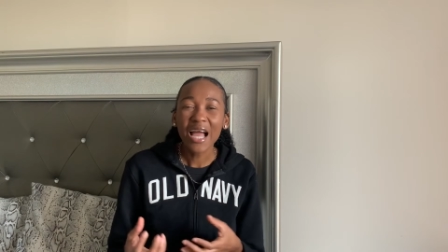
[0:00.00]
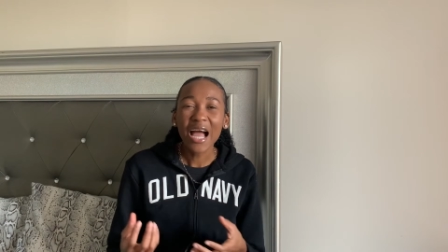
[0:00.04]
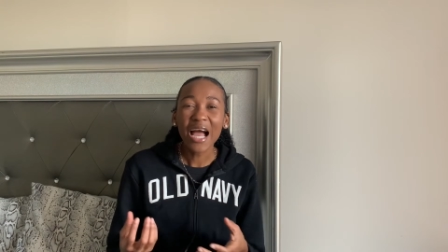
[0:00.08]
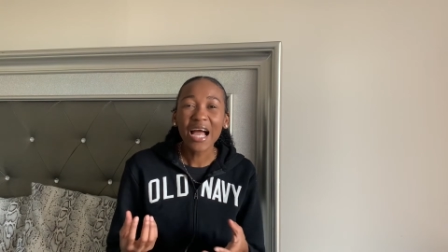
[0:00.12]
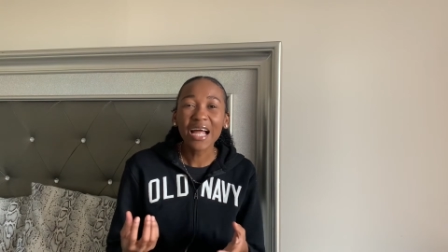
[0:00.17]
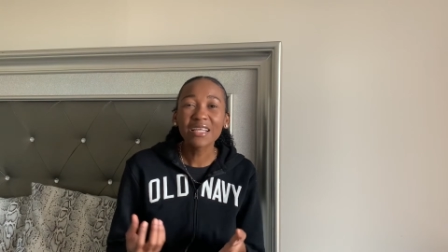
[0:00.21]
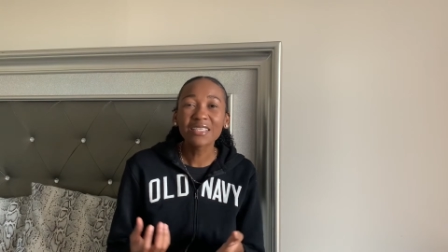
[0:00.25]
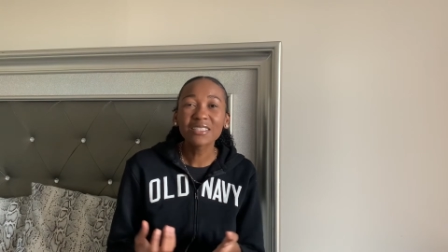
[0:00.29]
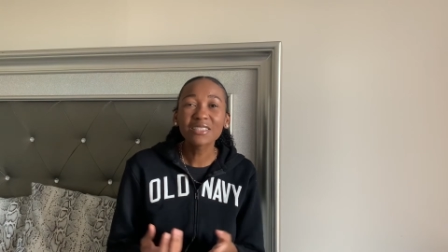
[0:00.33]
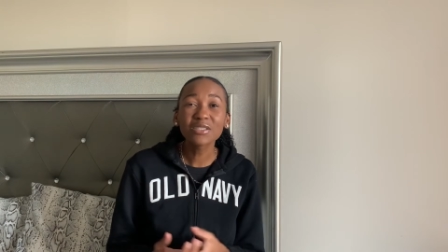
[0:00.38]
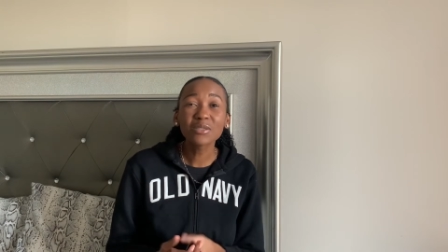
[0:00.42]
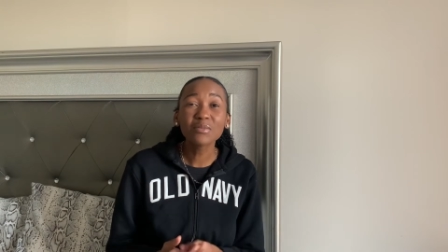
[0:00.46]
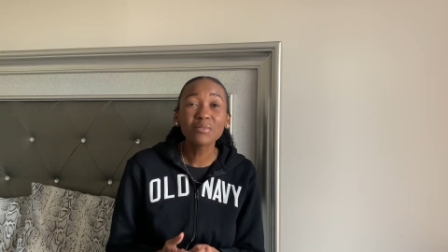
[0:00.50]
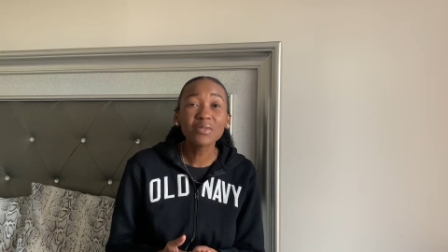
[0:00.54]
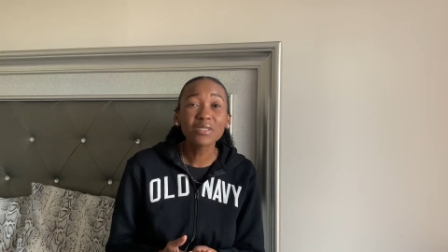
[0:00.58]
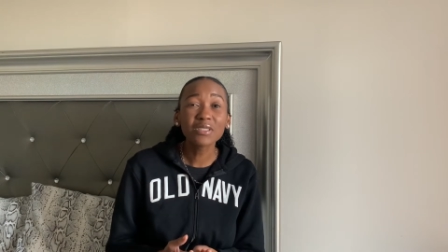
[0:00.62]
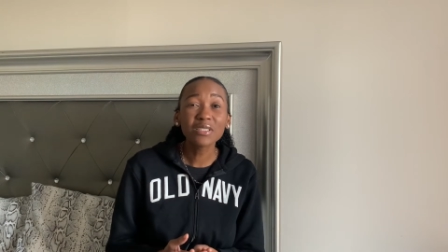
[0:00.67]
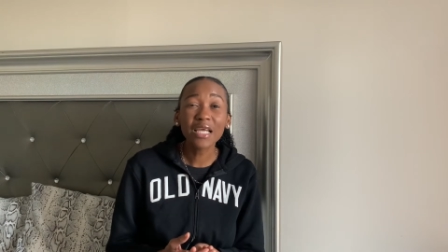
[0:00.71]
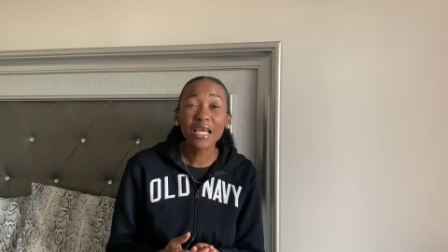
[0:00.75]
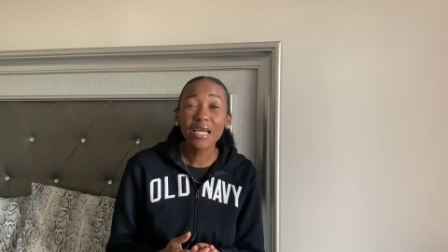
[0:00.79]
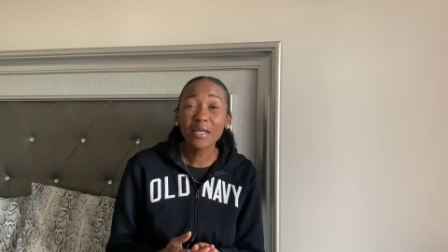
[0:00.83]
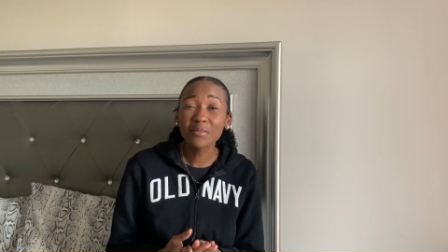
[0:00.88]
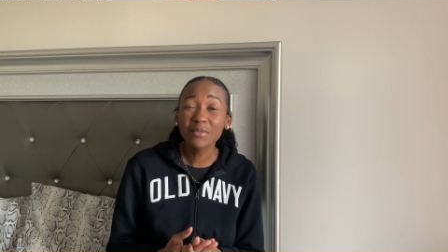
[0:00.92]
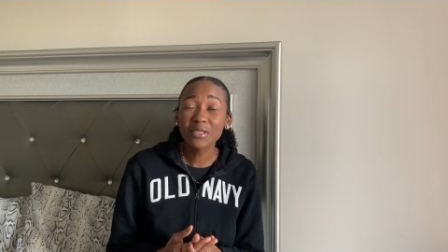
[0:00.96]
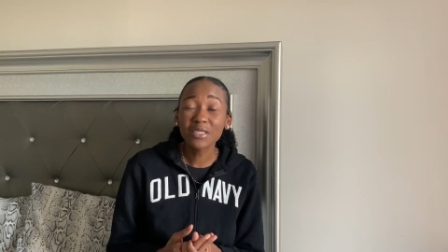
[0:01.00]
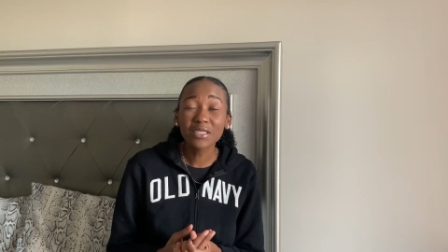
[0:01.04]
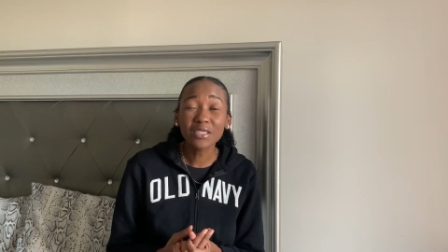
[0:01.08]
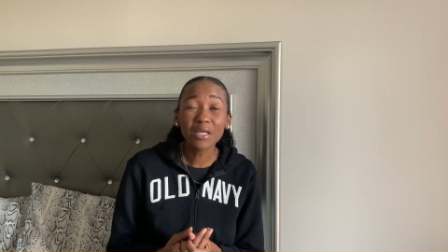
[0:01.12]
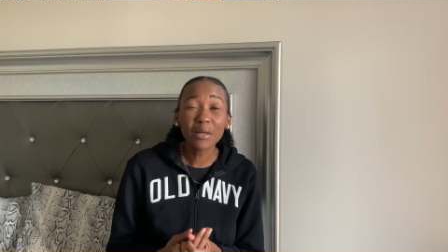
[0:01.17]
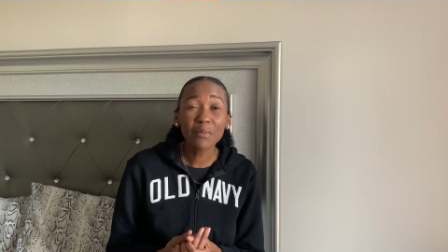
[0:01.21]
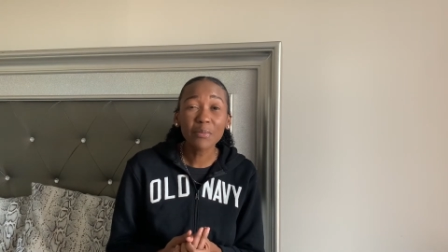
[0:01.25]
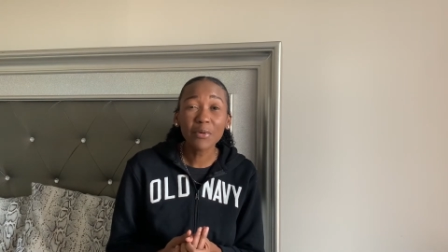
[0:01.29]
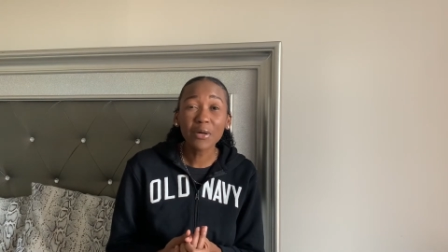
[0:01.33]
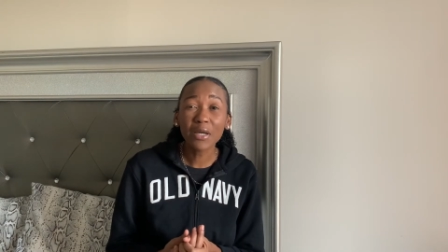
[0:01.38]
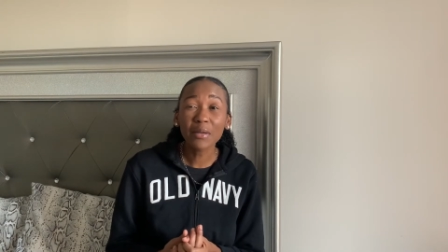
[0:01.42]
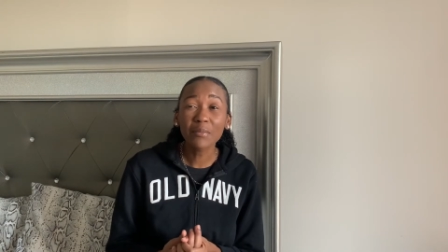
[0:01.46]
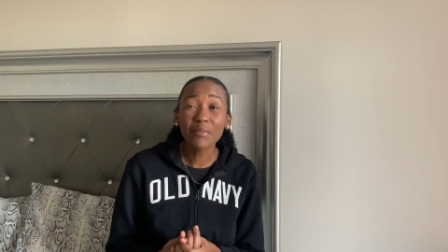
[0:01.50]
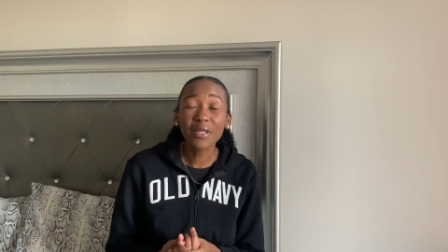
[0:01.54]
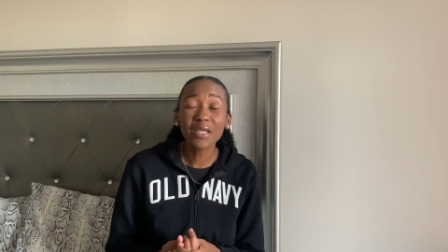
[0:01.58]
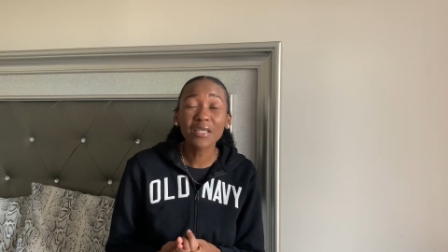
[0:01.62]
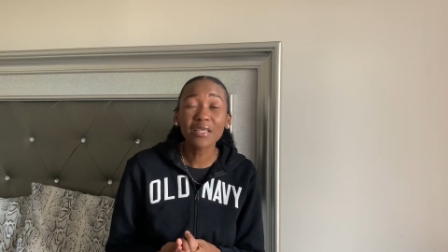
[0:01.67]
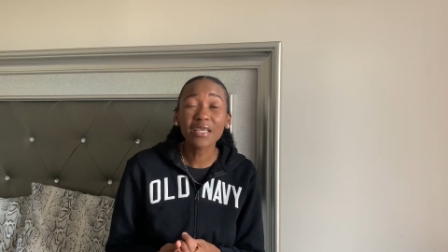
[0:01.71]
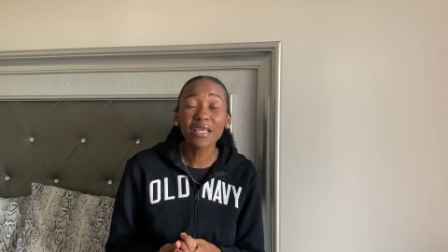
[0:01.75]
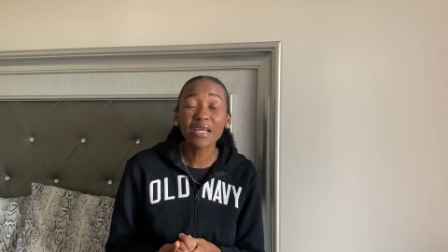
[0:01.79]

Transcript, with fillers: and sometimes disappointment